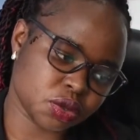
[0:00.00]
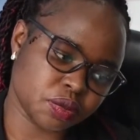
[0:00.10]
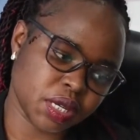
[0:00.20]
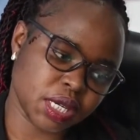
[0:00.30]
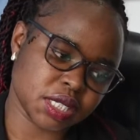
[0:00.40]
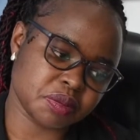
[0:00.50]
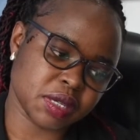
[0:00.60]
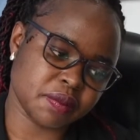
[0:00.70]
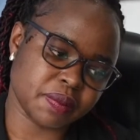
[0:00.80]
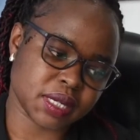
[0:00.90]
to me is
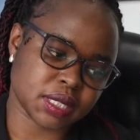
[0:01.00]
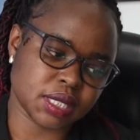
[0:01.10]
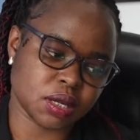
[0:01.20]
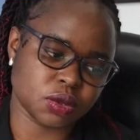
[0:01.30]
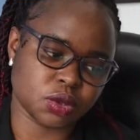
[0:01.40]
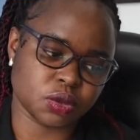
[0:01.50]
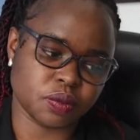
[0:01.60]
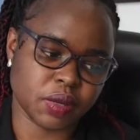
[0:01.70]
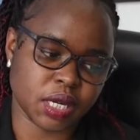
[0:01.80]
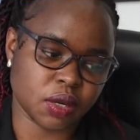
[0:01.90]
being passed down to
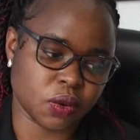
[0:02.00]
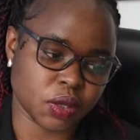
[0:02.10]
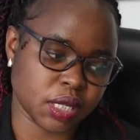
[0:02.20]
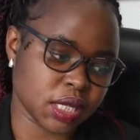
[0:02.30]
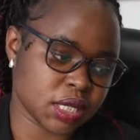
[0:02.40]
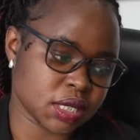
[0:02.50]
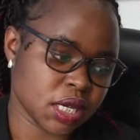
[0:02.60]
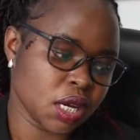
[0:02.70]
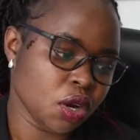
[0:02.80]
male colleagues